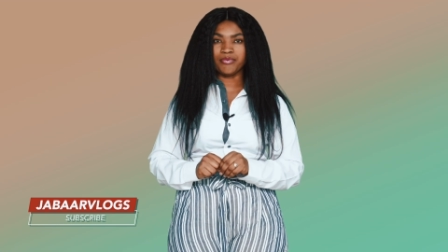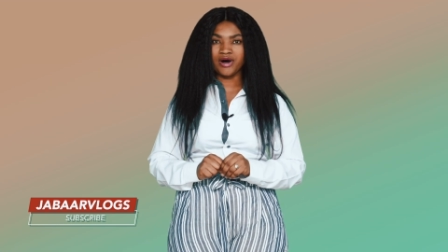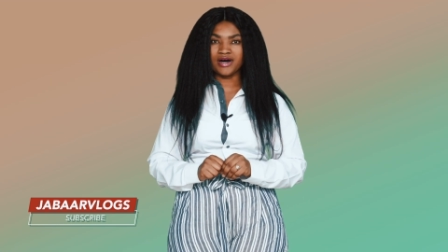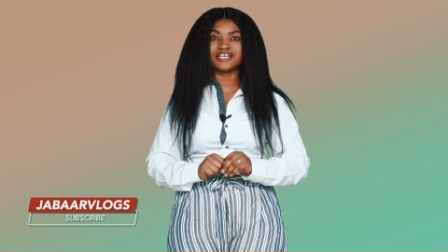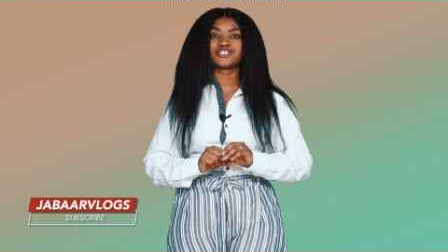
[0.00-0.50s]

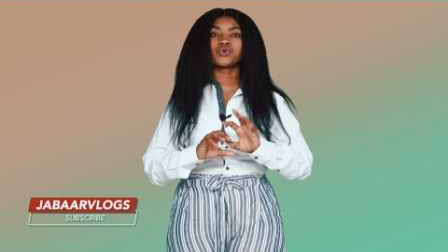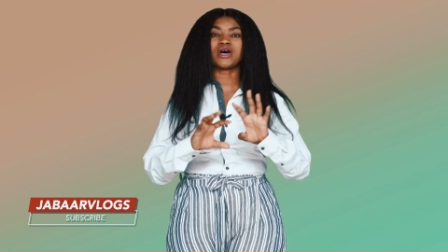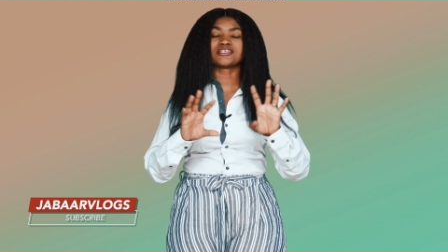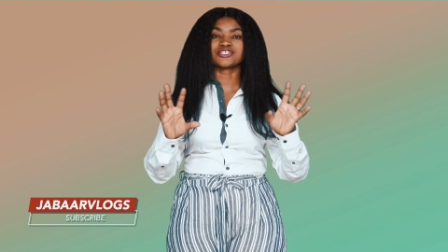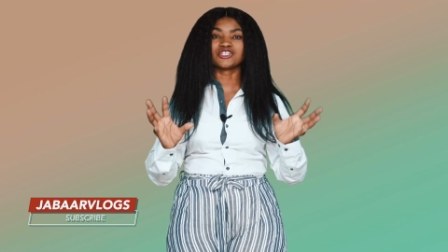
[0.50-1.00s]
but it
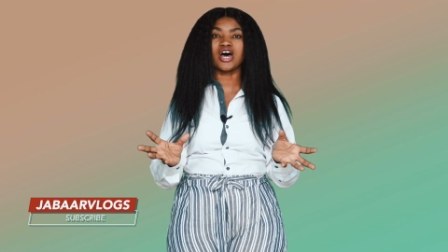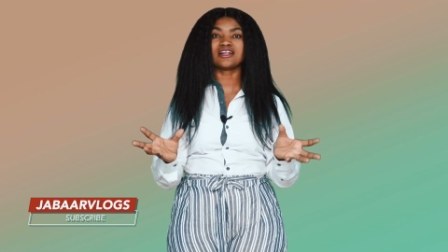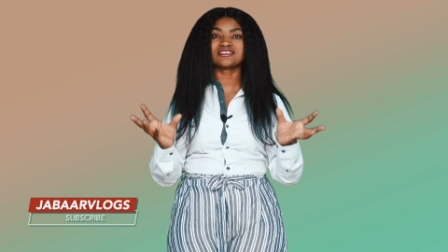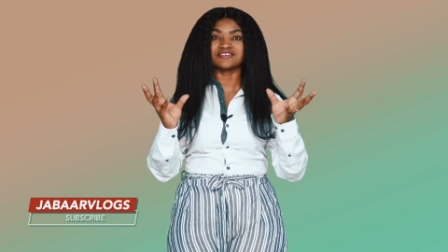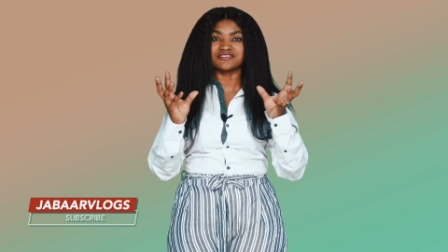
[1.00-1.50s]
was
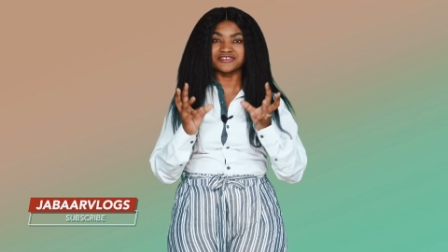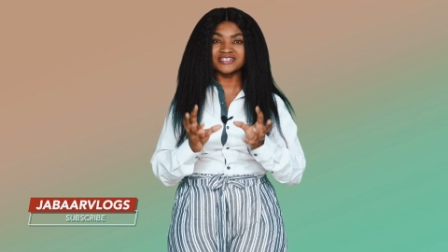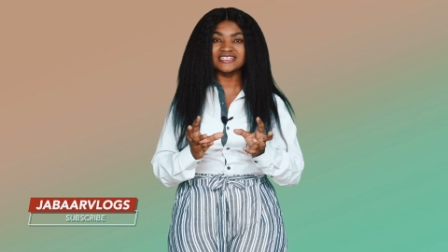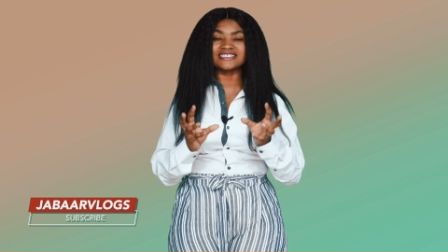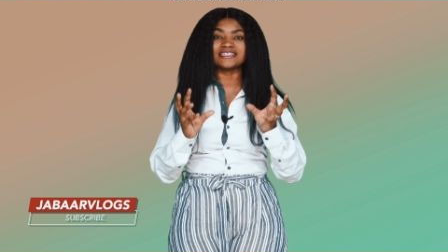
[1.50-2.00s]
not
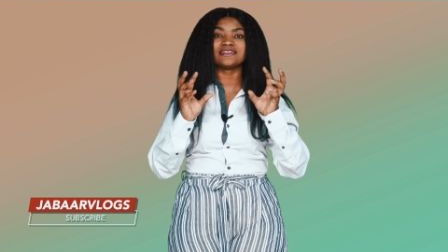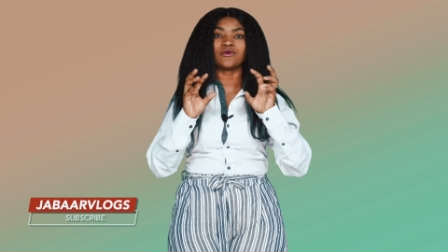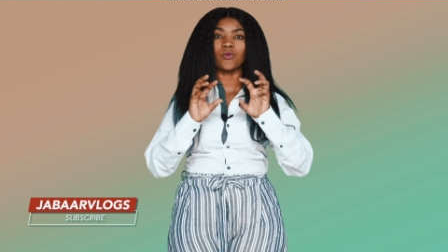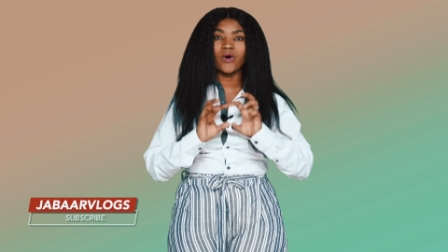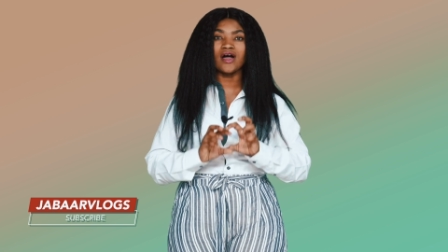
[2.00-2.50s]
really
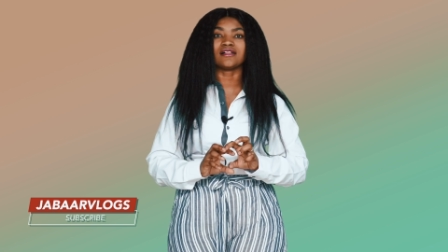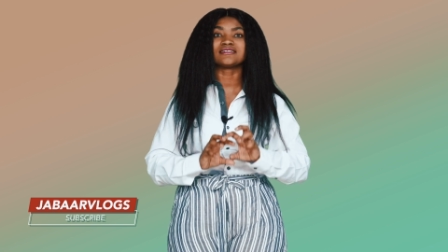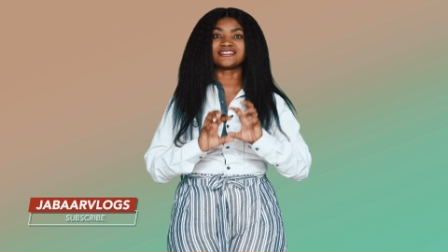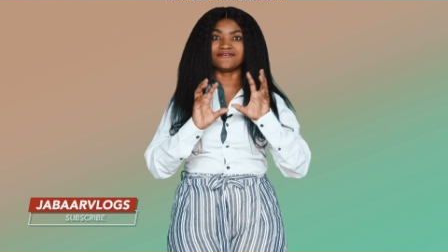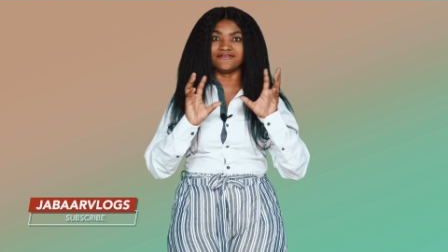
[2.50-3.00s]

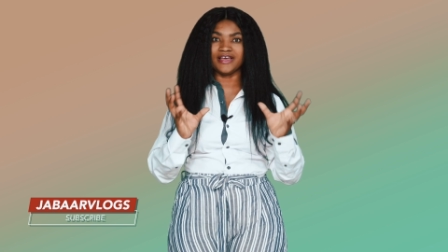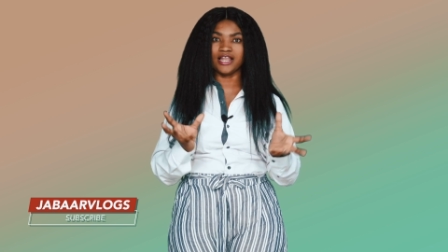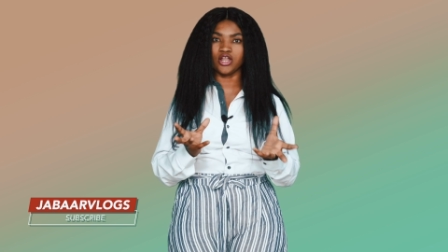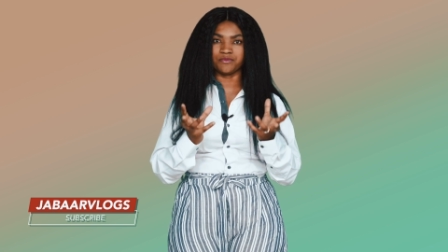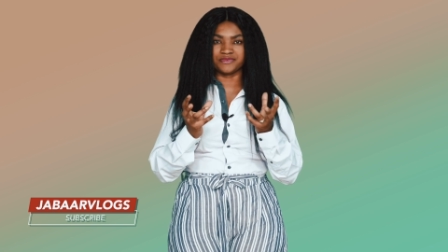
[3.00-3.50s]
well
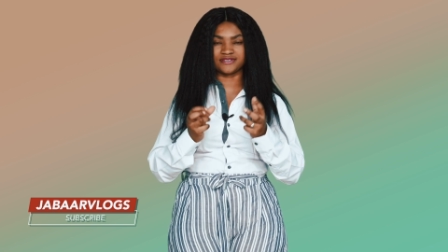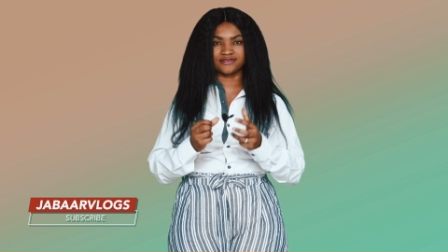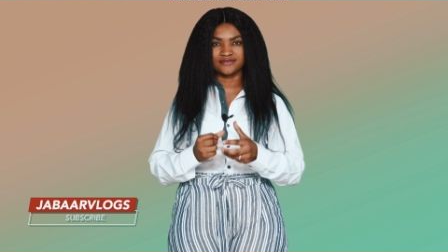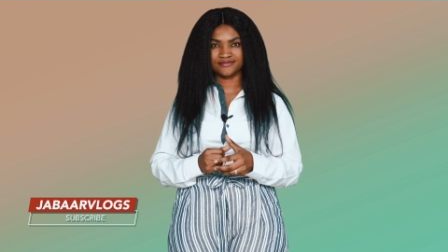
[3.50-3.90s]
developed.